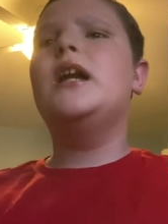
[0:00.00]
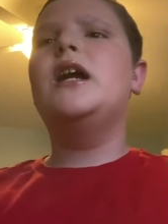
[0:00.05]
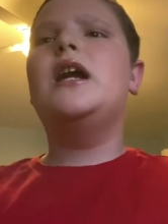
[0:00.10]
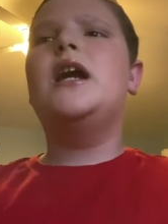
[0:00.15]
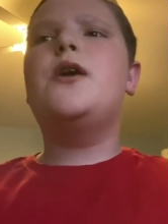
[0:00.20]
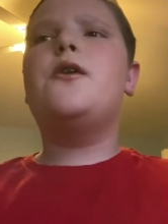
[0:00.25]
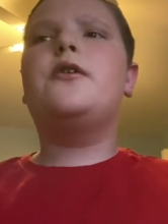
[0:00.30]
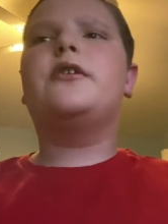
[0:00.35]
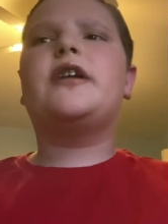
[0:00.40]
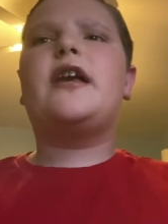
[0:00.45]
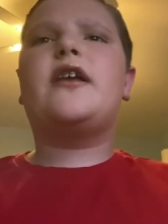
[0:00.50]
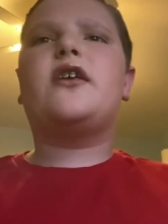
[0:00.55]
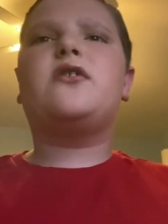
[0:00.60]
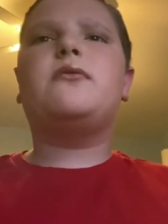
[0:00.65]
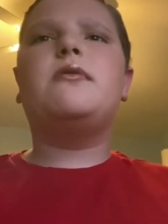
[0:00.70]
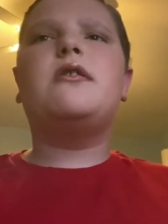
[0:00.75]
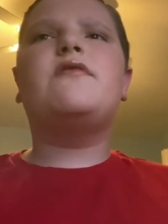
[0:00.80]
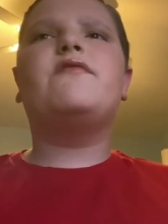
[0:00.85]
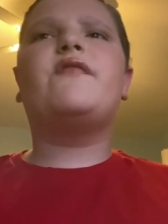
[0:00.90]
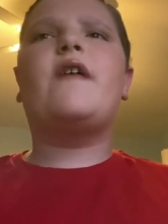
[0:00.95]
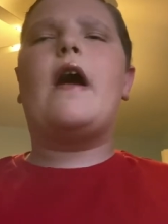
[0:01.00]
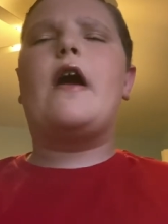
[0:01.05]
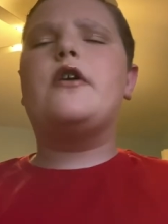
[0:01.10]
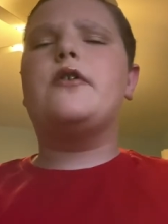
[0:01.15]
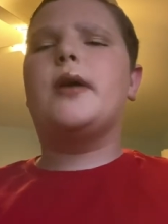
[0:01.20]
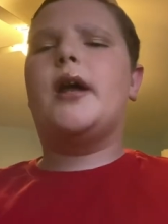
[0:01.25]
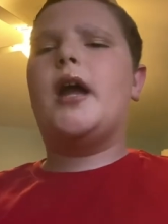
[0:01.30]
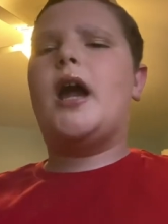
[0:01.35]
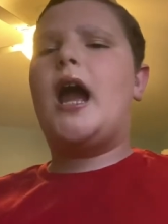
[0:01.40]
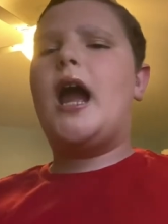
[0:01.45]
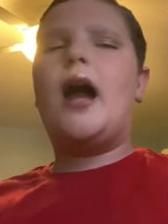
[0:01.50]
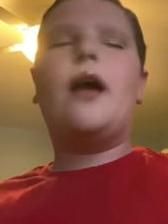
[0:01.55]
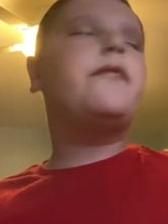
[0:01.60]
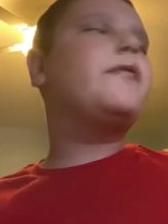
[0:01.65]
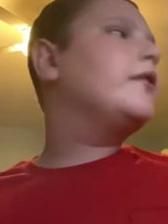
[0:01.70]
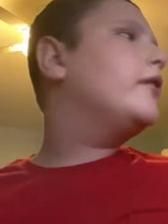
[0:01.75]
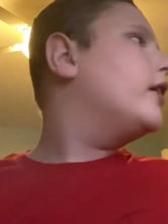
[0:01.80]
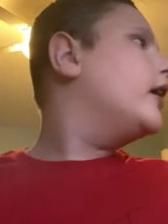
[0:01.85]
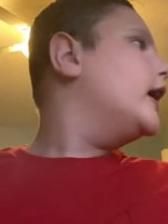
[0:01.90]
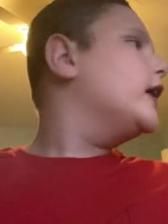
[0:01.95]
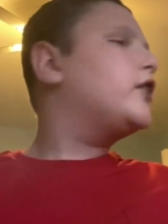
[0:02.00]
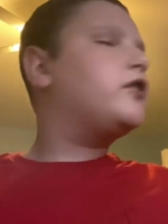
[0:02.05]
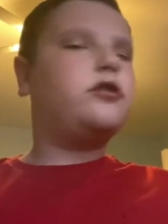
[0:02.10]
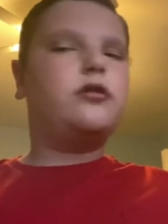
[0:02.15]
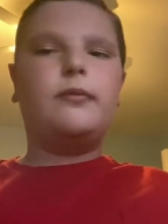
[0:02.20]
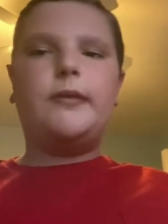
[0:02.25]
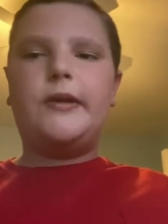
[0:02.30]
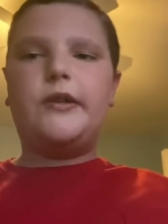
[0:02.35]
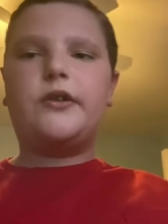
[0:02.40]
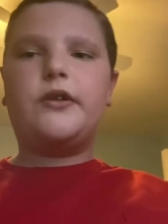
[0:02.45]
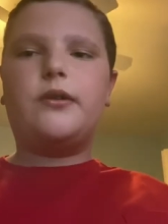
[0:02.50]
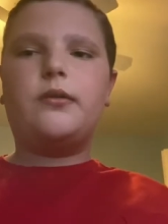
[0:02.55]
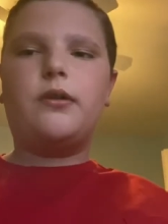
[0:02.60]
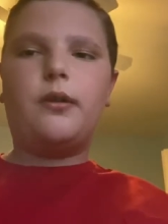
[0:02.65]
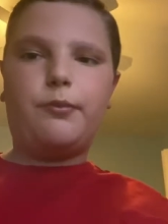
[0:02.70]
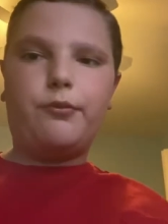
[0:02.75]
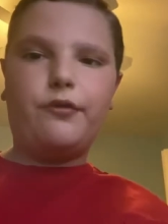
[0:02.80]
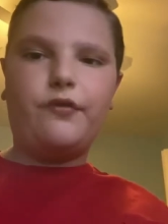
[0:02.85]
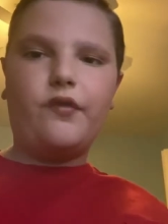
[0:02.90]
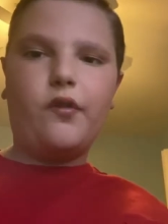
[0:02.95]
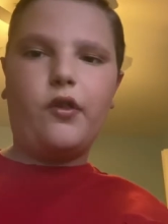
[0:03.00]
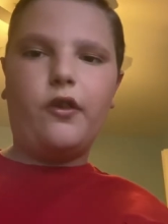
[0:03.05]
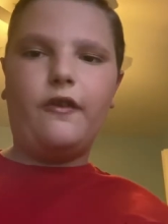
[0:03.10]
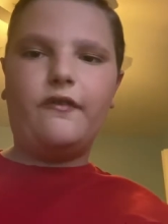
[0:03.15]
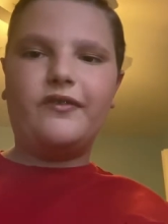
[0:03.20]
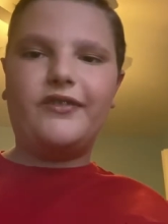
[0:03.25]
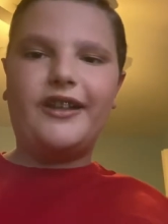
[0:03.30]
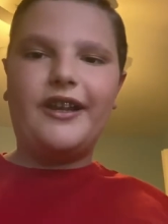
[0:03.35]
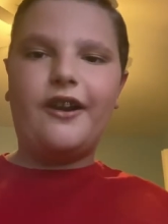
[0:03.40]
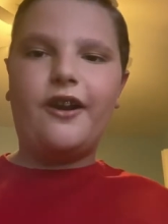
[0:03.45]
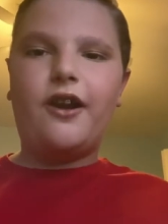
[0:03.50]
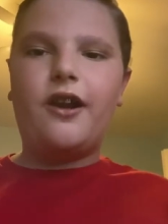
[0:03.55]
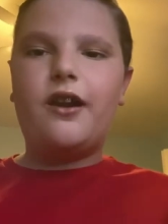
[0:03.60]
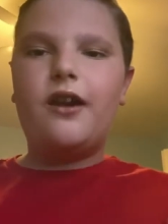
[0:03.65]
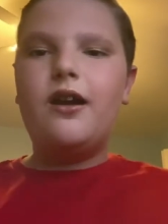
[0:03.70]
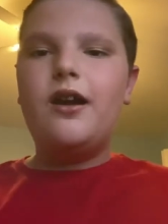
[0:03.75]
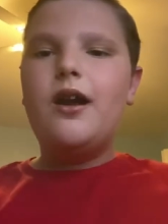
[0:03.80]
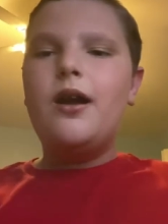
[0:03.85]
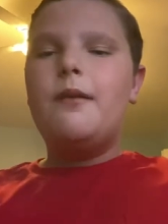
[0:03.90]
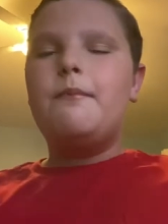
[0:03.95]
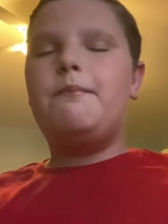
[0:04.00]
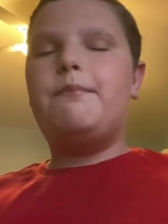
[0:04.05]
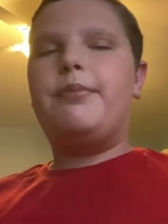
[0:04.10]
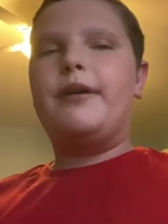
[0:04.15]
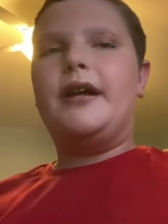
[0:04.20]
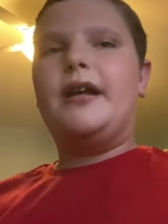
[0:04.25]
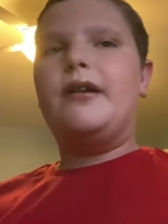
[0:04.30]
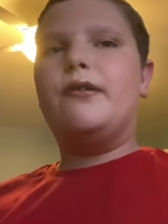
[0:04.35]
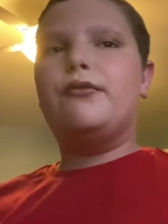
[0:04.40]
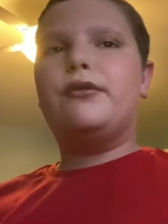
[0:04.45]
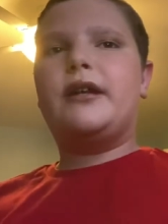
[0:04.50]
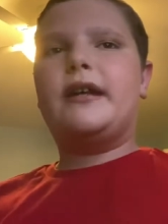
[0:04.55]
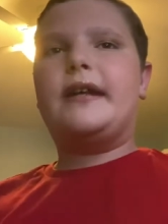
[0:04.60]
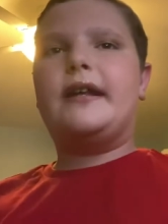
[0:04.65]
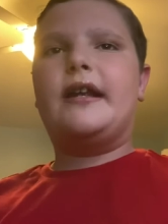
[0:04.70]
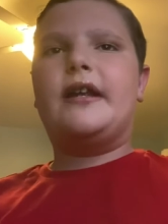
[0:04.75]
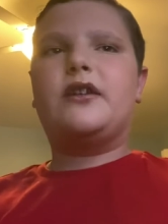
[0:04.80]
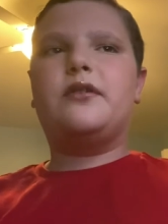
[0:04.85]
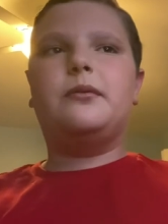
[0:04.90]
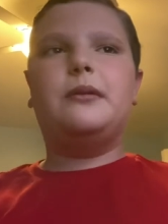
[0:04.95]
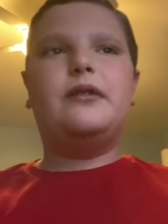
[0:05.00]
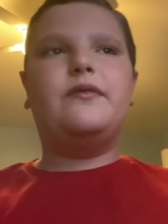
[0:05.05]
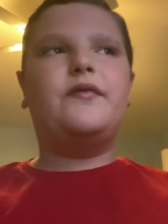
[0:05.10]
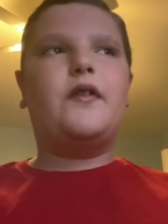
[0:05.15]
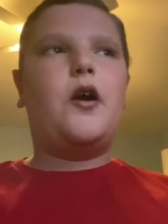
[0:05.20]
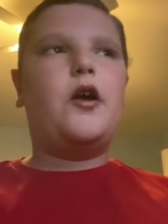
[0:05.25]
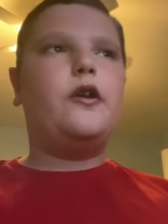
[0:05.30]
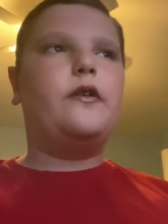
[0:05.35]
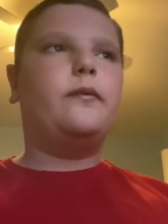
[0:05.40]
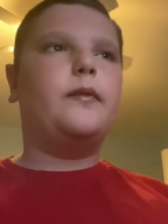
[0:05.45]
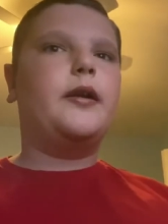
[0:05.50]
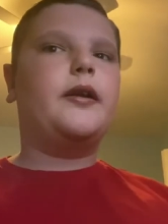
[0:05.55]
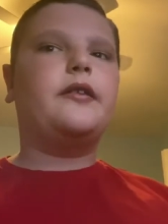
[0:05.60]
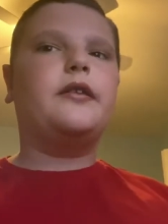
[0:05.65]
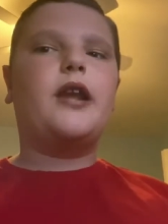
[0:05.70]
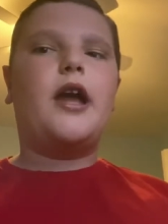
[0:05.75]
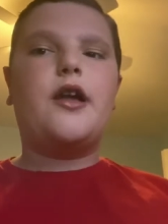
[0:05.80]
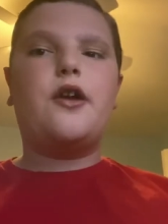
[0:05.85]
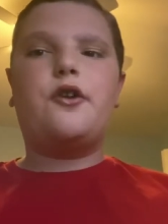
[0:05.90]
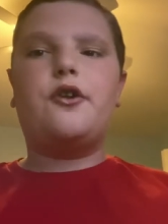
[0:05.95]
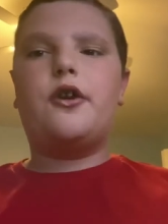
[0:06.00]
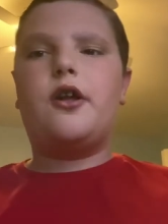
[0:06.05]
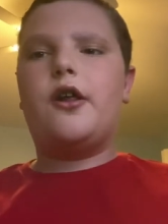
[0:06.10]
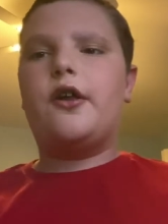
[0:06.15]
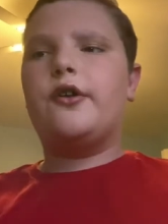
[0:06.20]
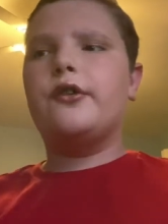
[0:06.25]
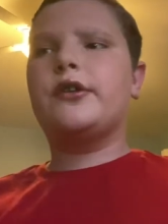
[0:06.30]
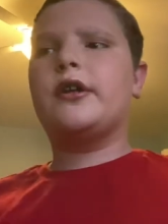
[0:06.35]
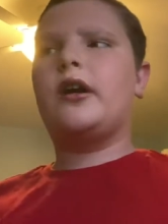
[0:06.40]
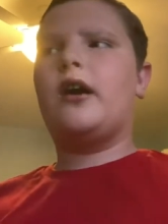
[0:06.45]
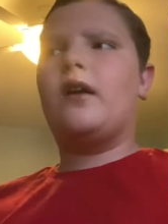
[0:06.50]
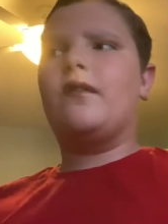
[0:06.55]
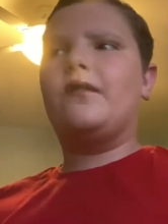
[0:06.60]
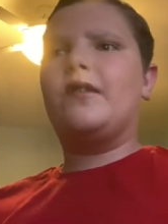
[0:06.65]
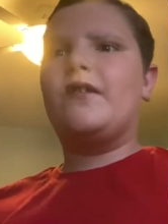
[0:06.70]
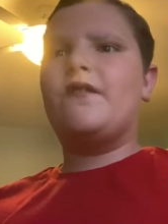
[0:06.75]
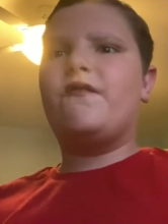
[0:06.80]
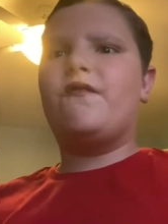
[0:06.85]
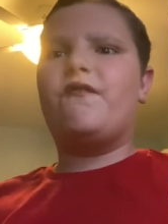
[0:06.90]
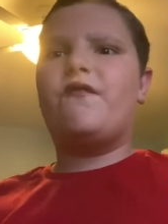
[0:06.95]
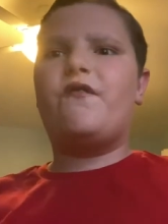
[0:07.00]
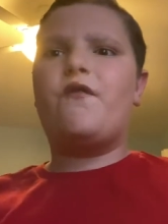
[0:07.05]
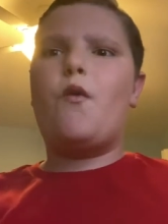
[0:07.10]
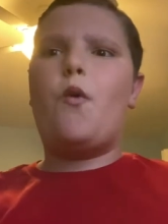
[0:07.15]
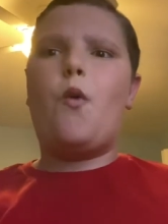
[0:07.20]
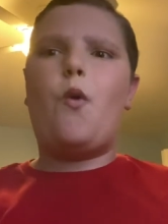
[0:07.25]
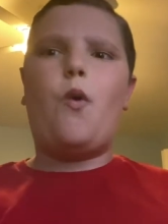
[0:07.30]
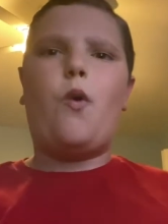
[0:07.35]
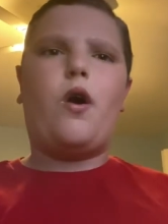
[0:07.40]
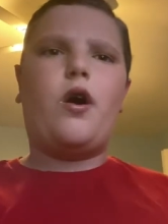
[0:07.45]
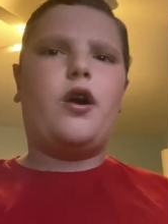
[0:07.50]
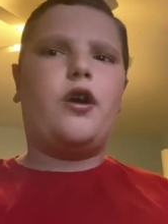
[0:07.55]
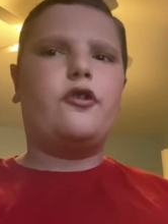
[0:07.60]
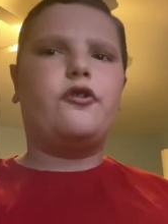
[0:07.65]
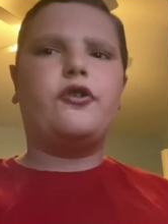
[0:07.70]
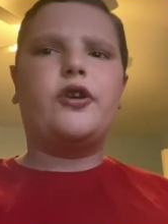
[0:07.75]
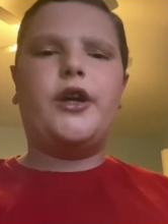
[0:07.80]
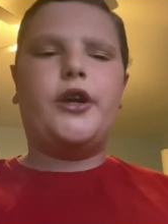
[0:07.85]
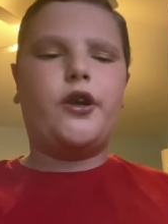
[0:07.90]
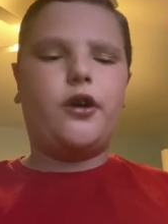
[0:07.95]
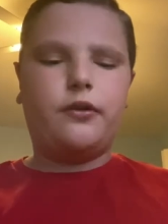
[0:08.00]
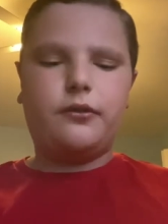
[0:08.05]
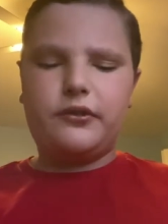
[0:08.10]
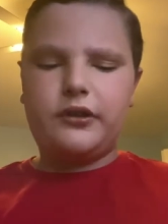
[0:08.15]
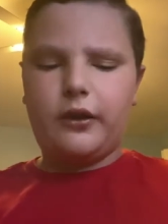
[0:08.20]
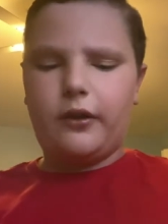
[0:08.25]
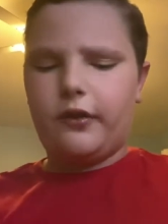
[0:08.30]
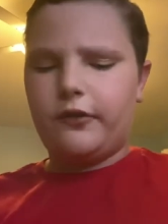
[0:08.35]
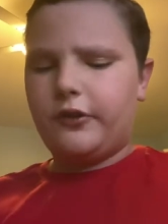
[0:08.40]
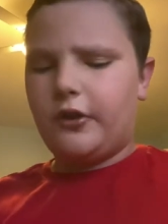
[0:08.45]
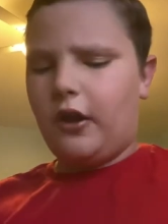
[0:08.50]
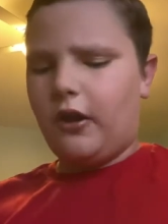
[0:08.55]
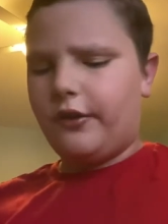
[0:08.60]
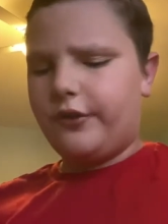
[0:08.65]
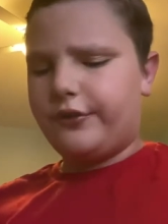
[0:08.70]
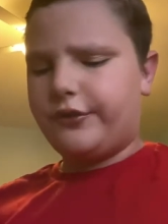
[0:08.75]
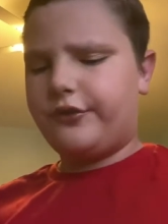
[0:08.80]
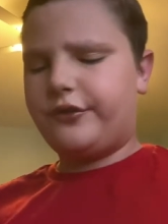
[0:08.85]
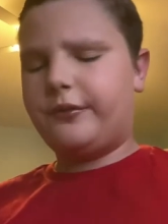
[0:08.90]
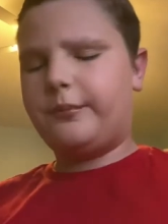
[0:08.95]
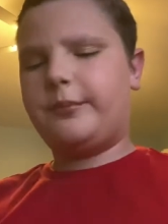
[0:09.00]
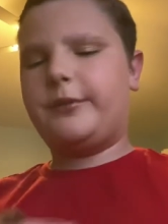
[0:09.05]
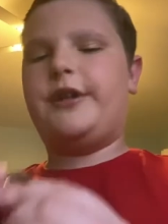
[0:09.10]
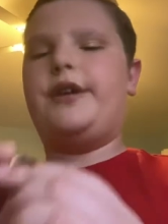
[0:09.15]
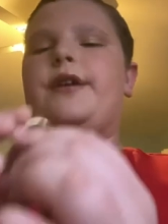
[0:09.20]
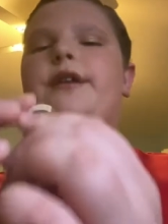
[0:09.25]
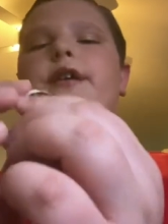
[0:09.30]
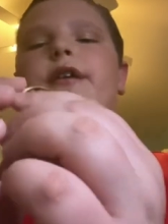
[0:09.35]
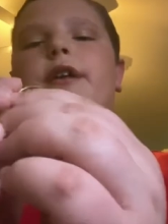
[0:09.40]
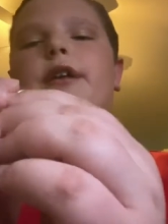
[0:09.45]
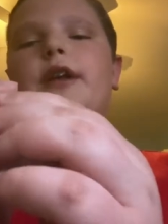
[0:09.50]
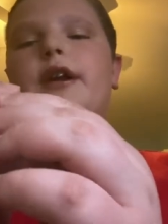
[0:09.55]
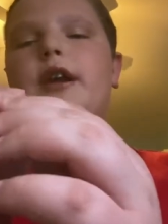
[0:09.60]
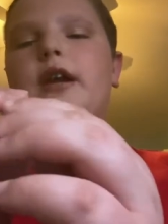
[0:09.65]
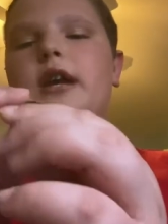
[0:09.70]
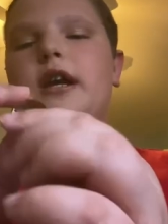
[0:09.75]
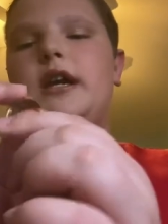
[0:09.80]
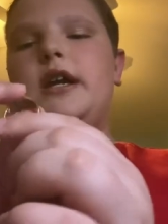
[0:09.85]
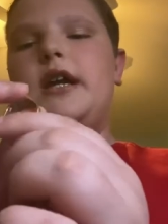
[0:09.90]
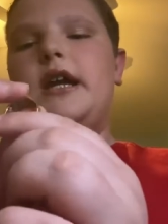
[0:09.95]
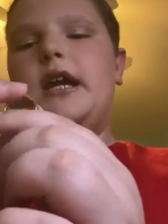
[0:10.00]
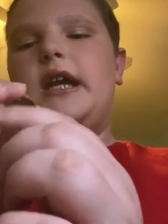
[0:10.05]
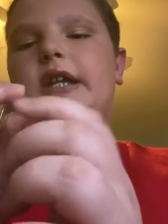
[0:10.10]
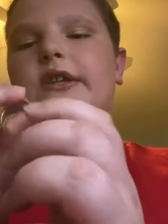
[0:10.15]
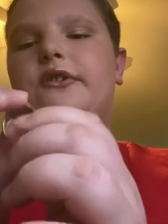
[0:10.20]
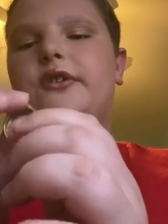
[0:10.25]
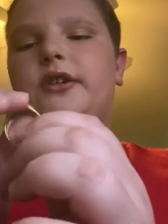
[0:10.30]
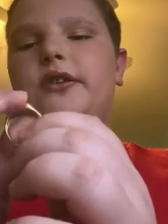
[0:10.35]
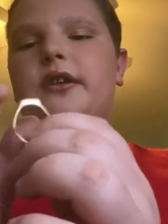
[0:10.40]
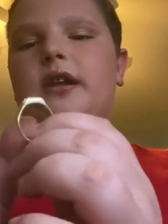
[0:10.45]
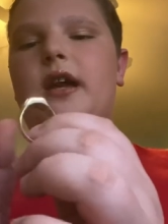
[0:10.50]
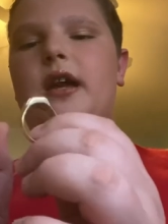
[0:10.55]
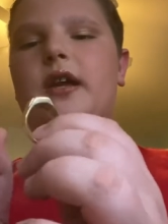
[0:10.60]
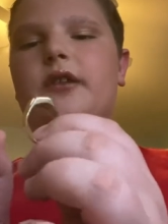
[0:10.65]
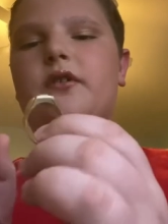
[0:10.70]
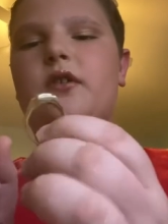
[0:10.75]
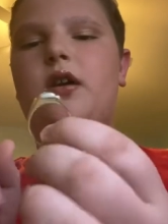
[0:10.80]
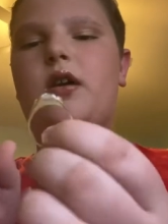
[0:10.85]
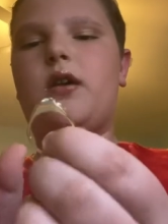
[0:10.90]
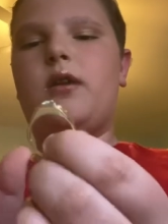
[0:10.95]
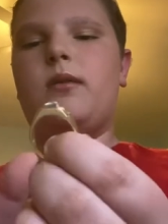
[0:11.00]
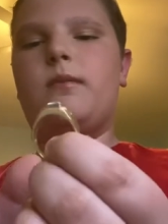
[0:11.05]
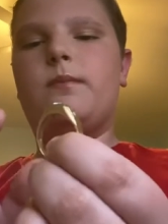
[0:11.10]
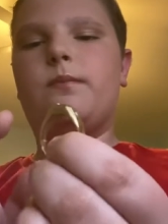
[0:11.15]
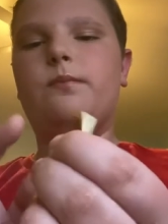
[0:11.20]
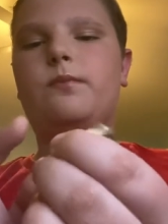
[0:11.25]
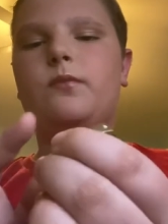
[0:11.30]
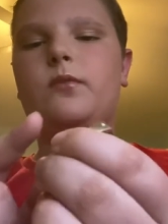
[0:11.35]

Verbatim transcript: it was estimated value, at, I have the estimation approval over there, but it was like an estimated value of like $900, I got for $400 or something, it just has um